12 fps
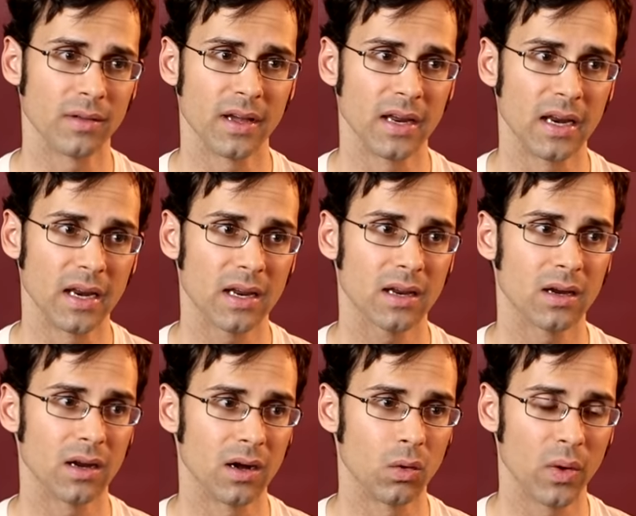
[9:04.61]
like
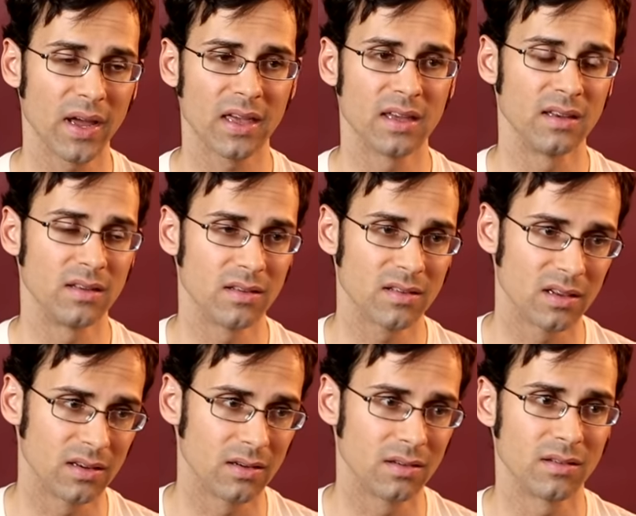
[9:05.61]
Wiccans
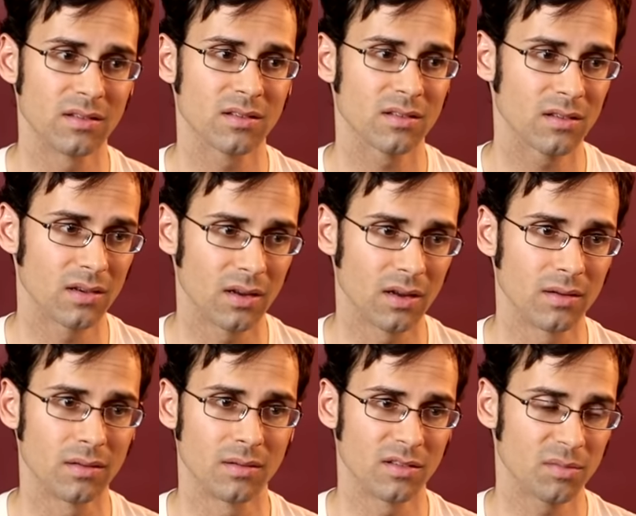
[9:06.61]

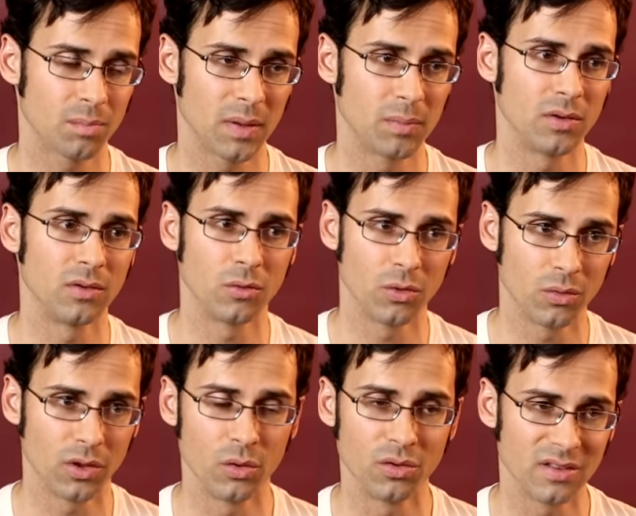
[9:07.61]
and just people who
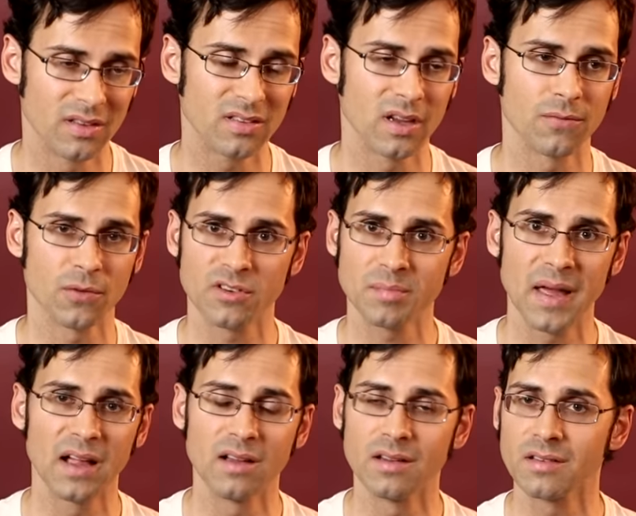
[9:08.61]
use this stuff for
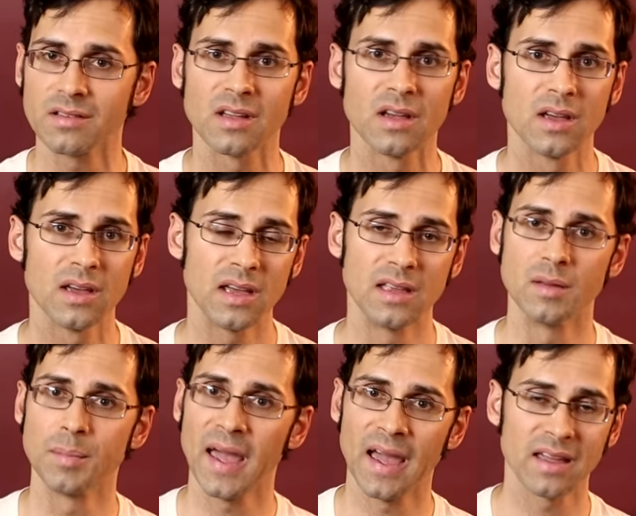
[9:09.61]
spells in the
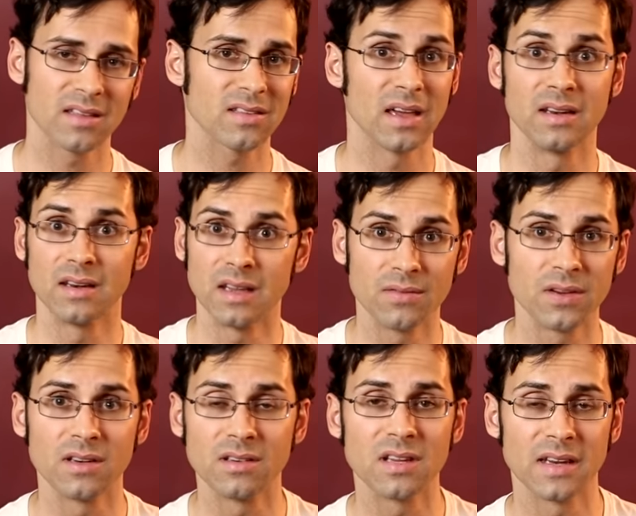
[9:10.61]
past, and
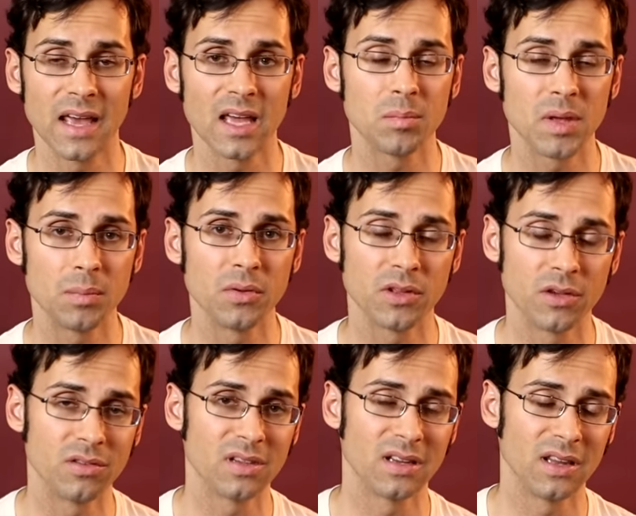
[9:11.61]
even today people
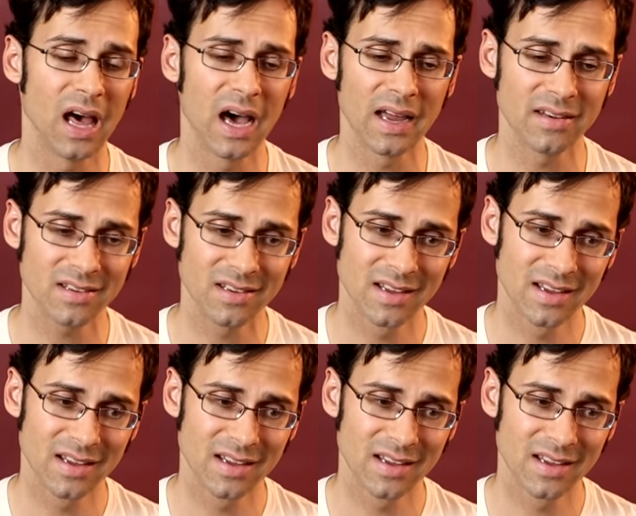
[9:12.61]
use it a lot.